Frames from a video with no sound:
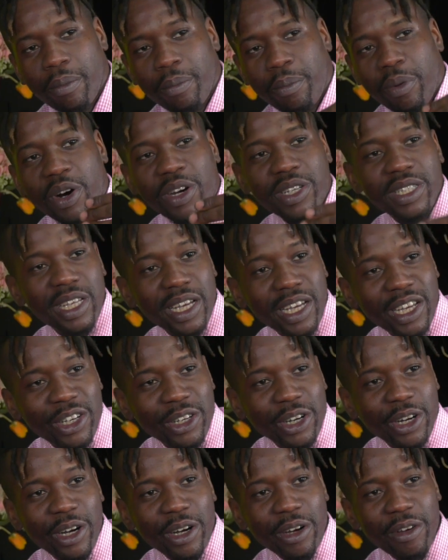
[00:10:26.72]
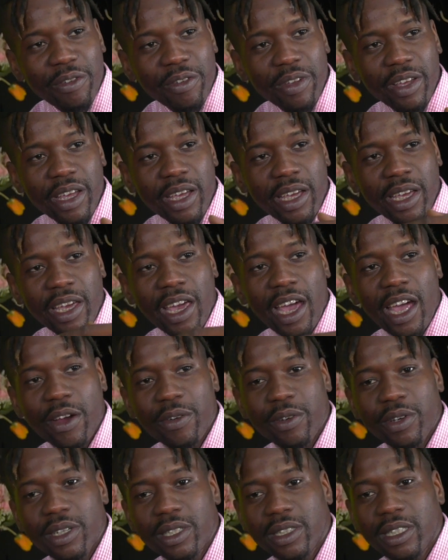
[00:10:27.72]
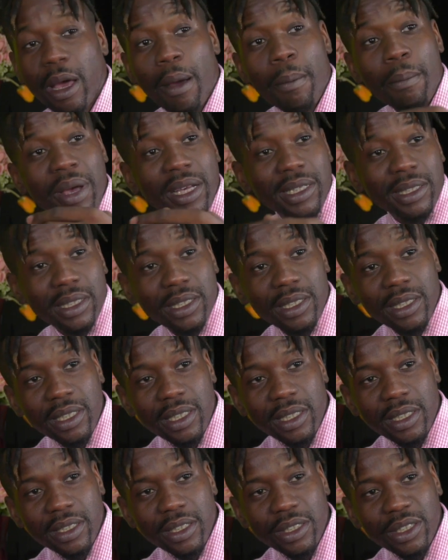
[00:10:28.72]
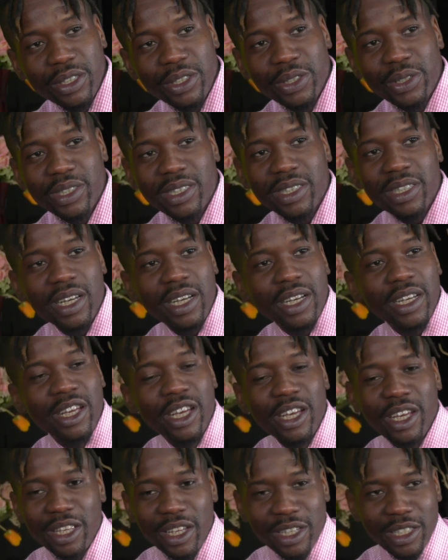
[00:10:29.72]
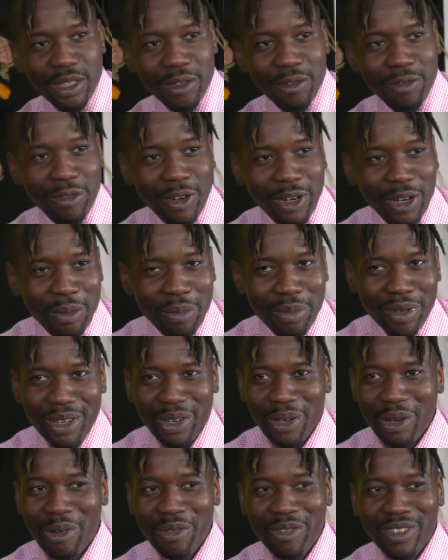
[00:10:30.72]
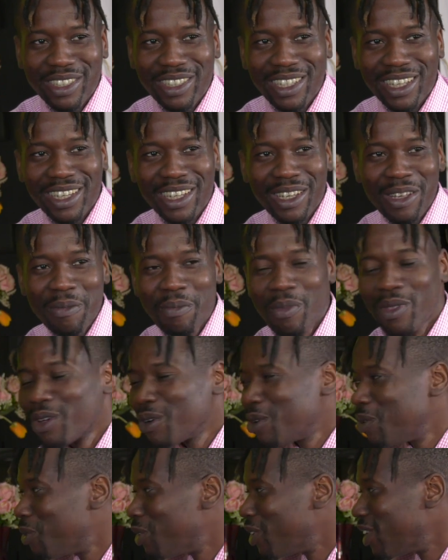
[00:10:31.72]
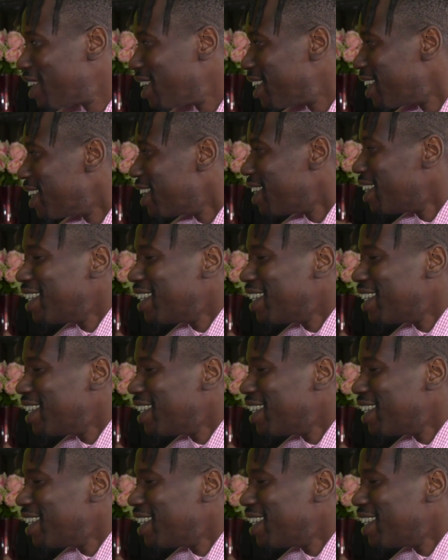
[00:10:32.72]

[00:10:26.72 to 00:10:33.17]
partake of carries messages, you understand? That's the fun bit, obviously, where